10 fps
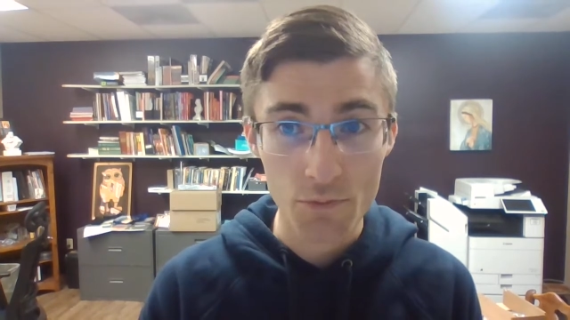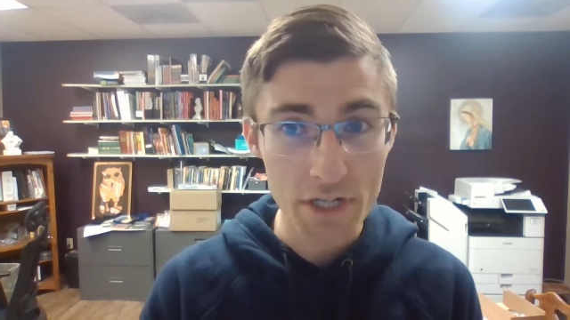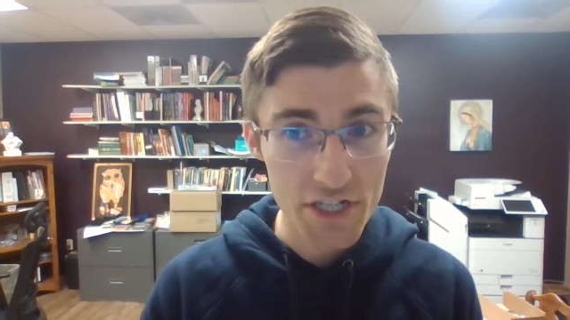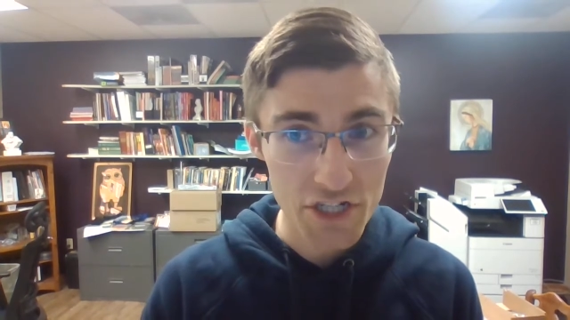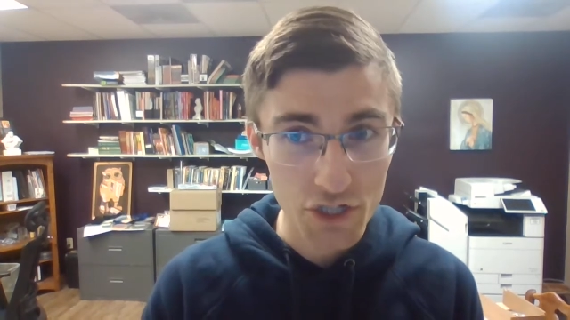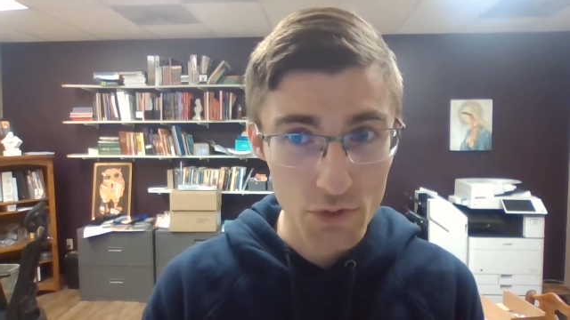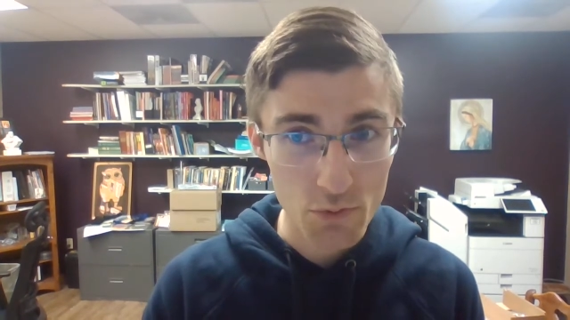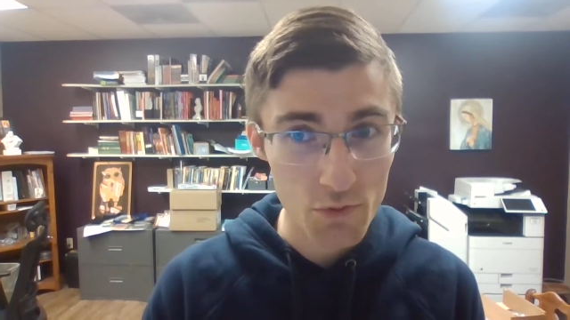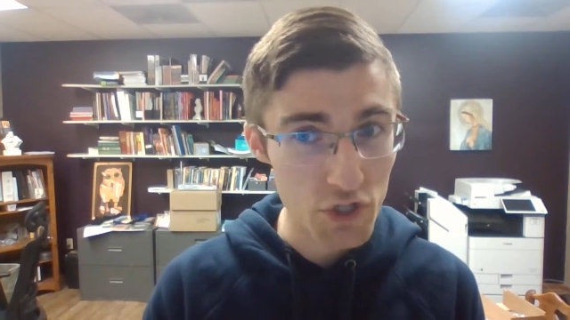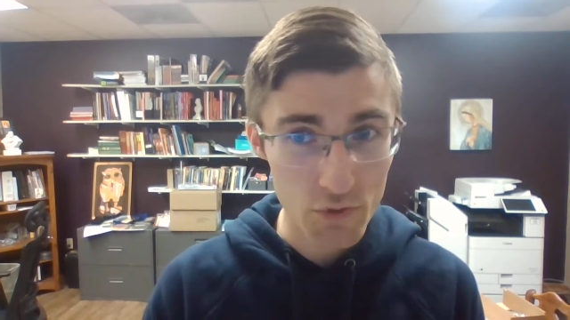read to
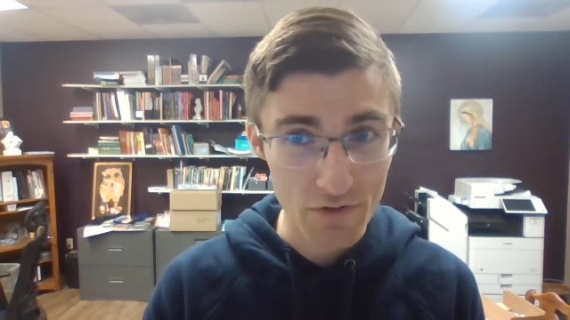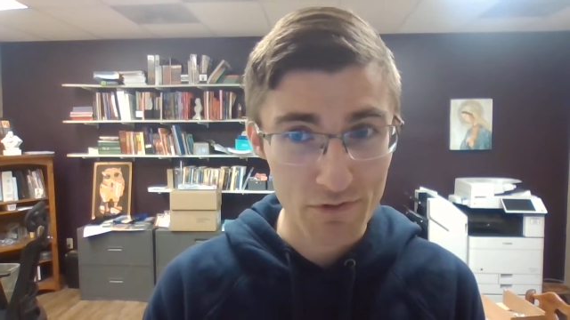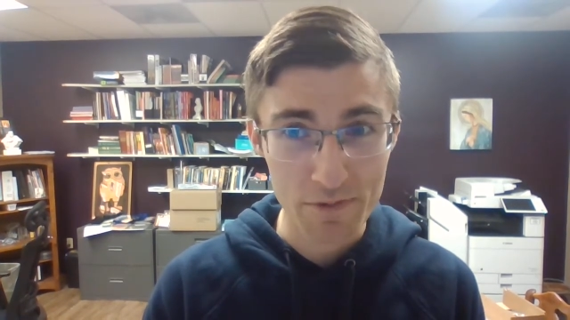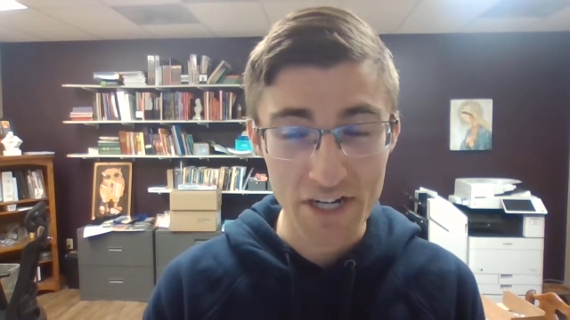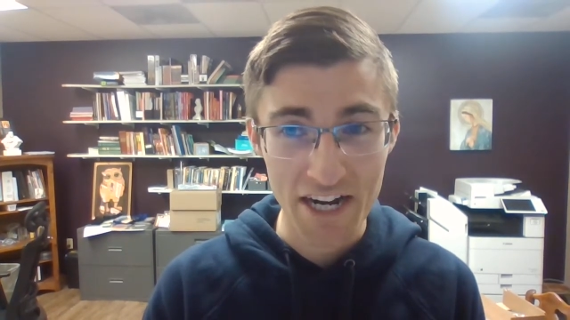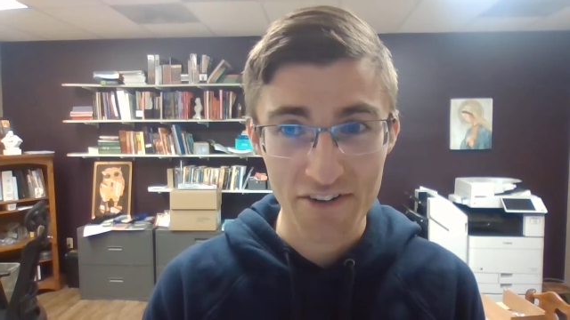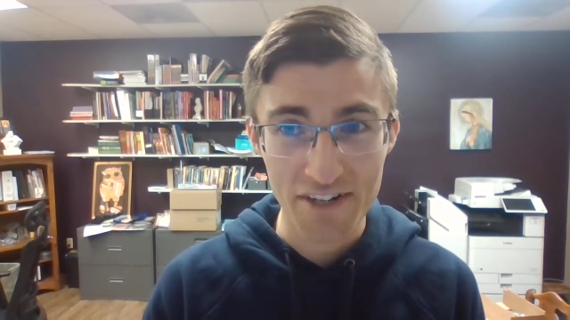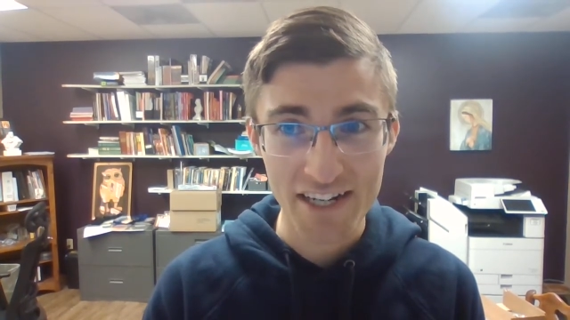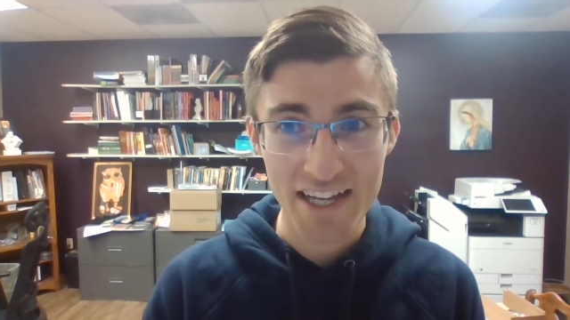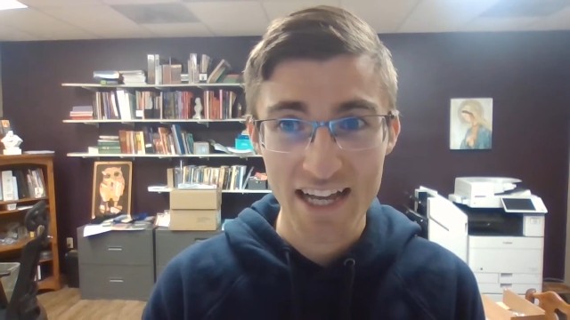you straight from the
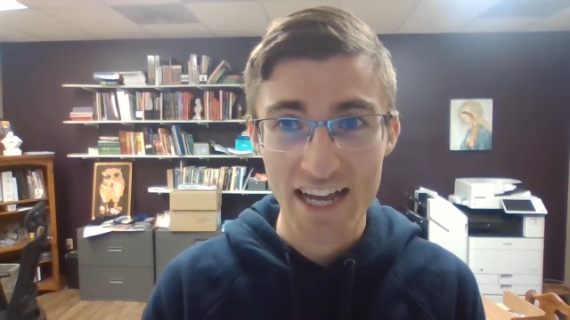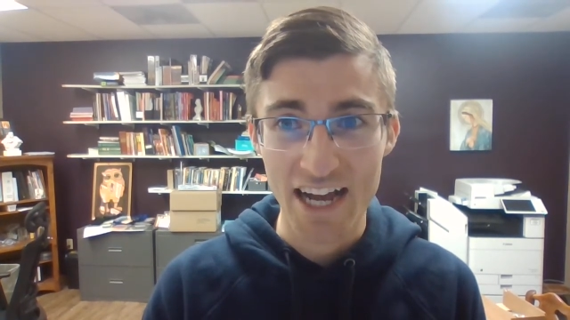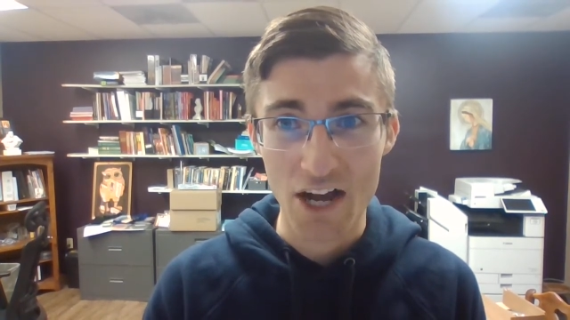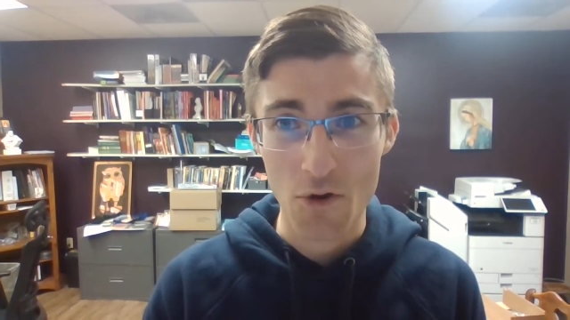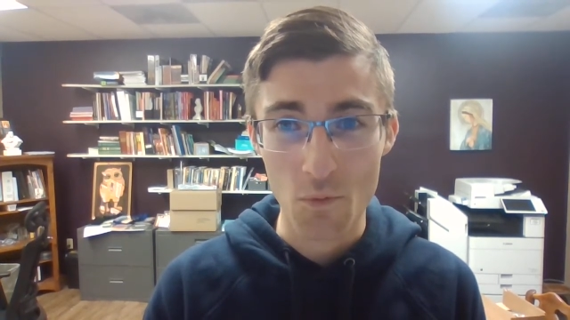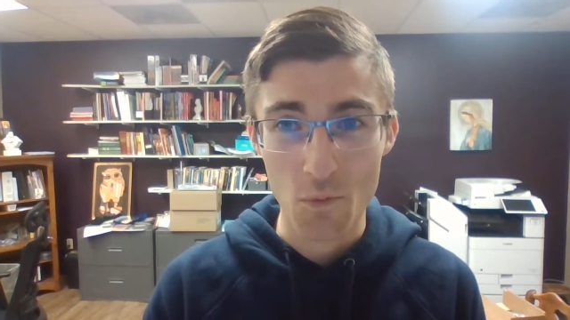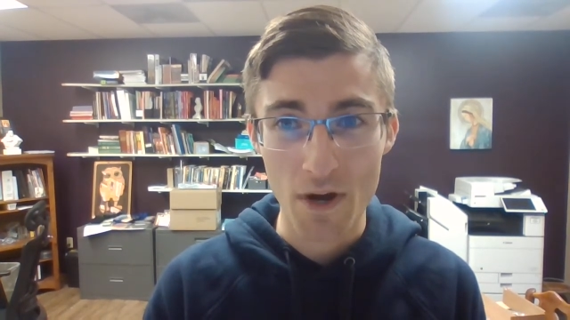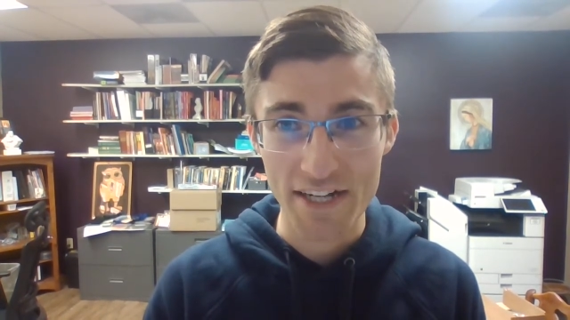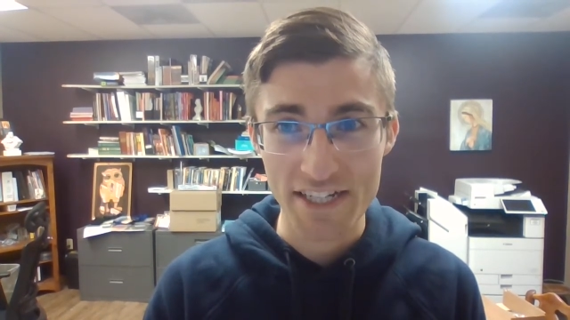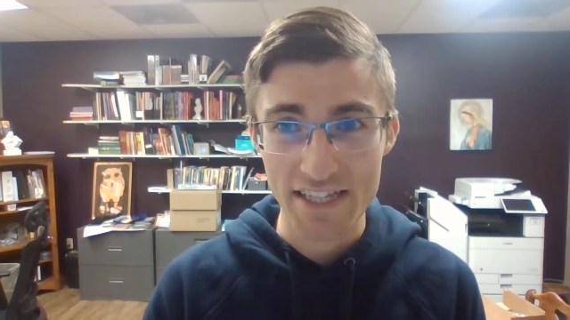diary uh,
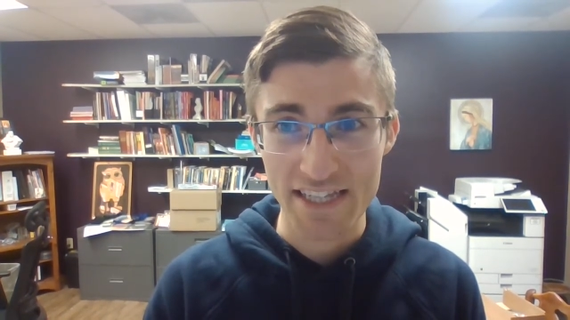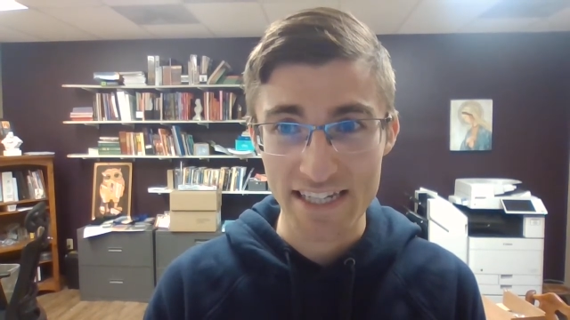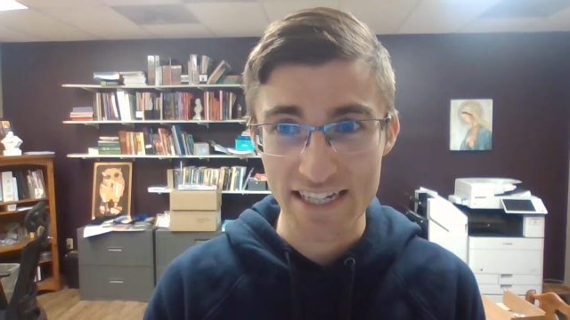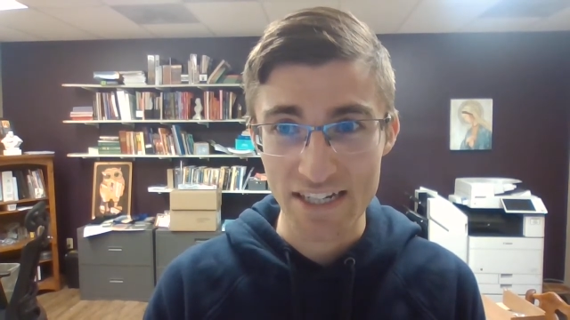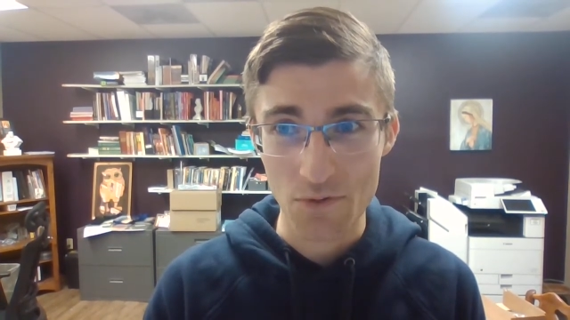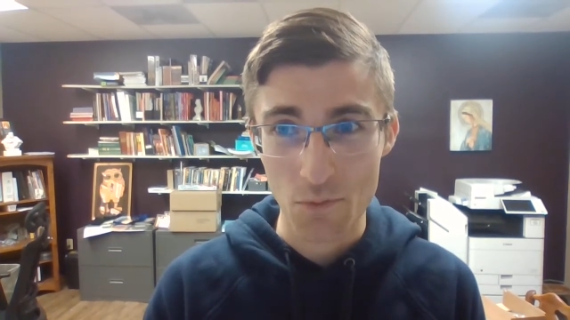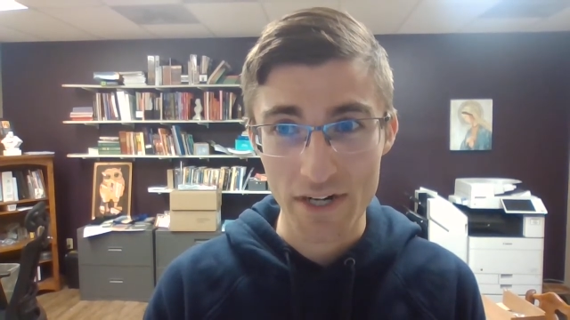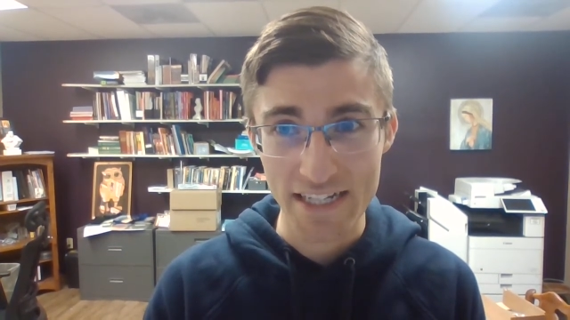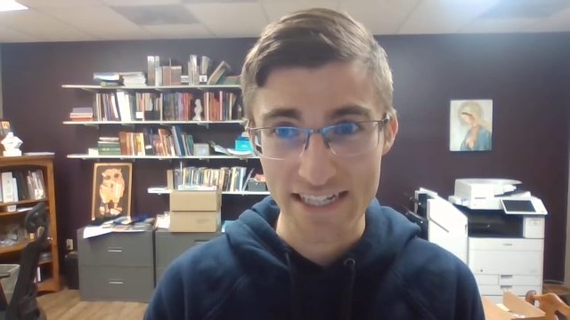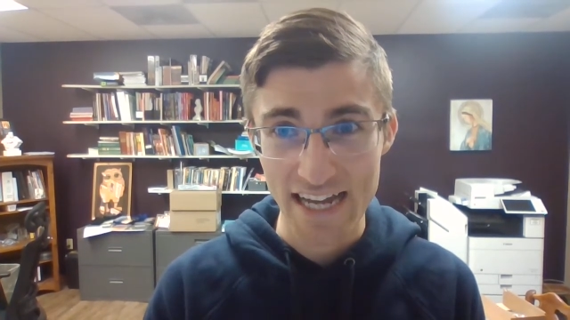what the
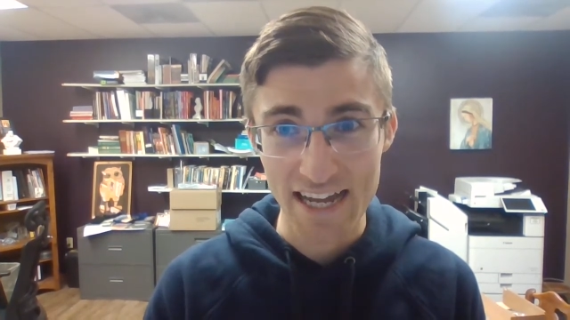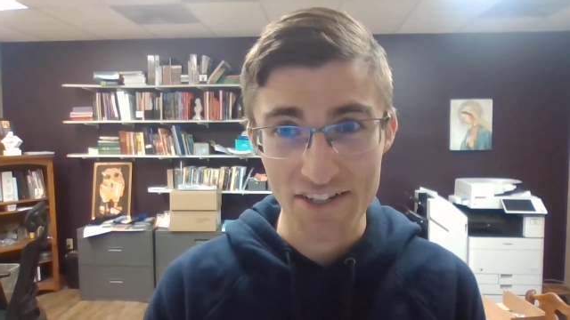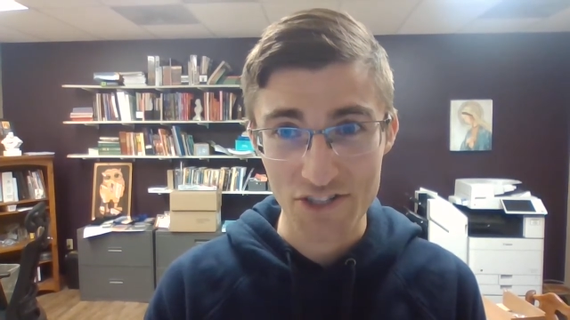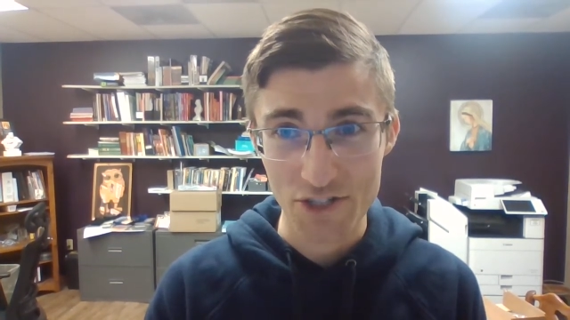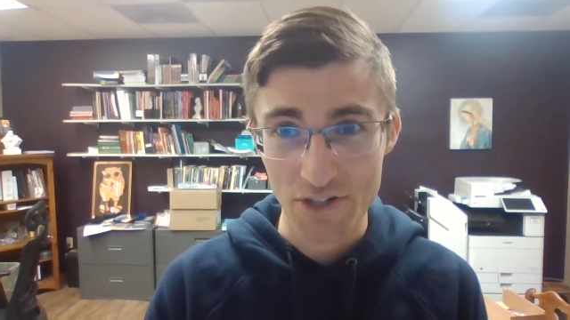what he says.